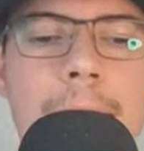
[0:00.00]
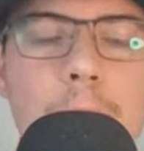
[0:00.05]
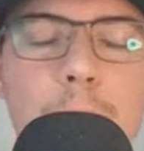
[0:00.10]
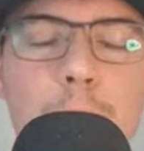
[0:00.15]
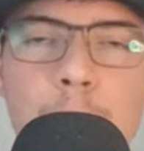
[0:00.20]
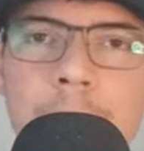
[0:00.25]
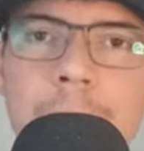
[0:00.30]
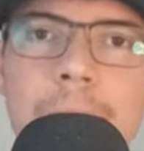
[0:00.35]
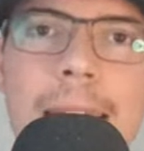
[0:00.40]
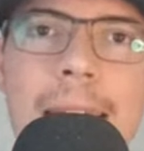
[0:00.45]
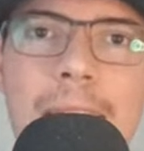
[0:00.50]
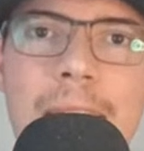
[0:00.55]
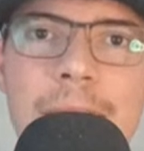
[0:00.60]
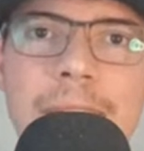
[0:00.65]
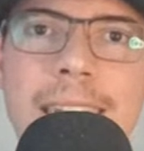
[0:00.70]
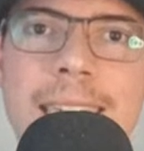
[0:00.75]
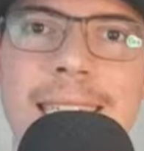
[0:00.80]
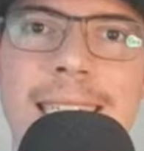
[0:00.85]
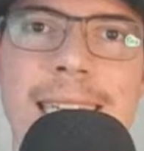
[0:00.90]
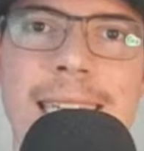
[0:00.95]
and really
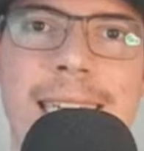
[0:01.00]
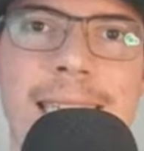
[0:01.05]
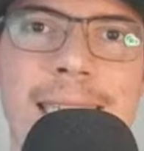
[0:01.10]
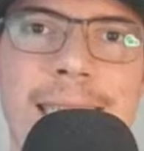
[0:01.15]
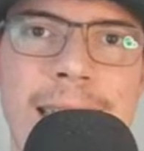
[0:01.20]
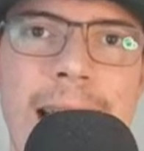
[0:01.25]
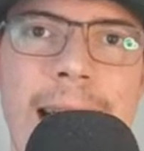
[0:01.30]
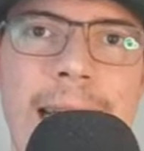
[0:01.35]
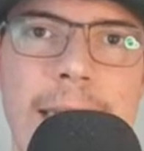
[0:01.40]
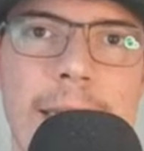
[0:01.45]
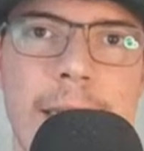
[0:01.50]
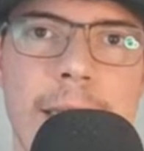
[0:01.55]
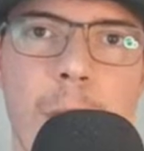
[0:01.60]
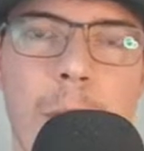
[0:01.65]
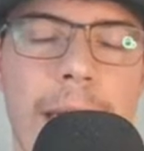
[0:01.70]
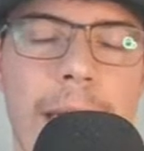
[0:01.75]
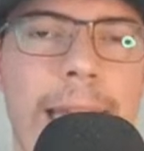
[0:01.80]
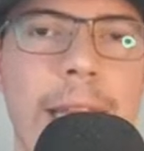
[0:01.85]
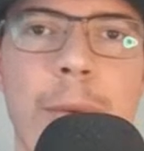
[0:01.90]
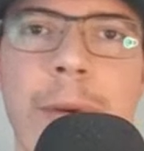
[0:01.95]
having
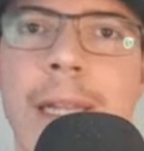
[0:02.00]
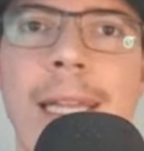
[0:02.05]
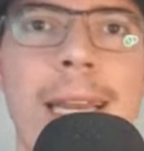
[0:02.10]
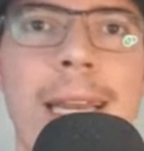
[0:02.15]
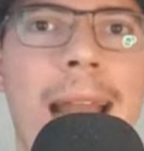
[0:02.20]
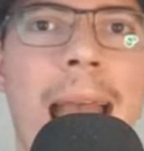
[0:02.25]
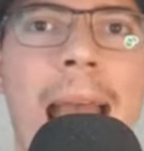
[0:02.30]
success when he really